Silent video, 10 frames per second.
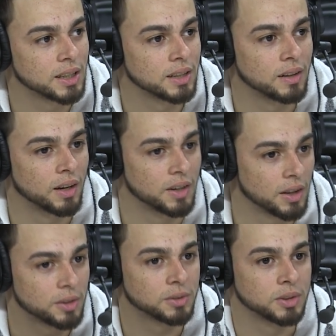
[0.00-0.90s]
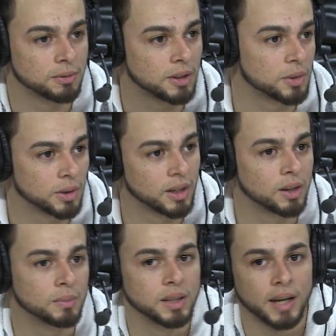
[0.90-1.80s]
get another defender to
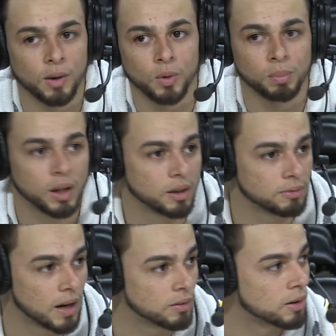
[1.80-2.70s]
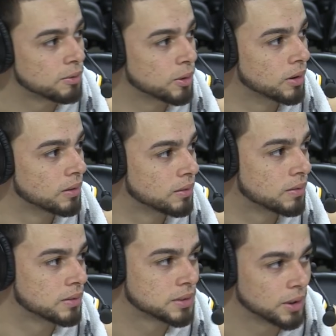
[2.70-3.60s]
help me, now we're playing five on four.
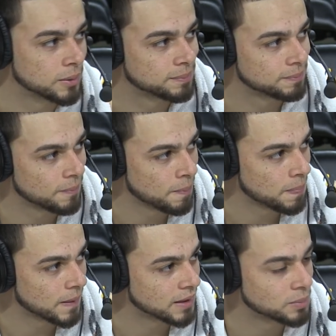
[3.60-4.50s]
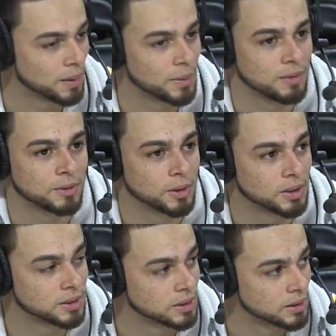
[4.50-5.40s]
So that's my main focus.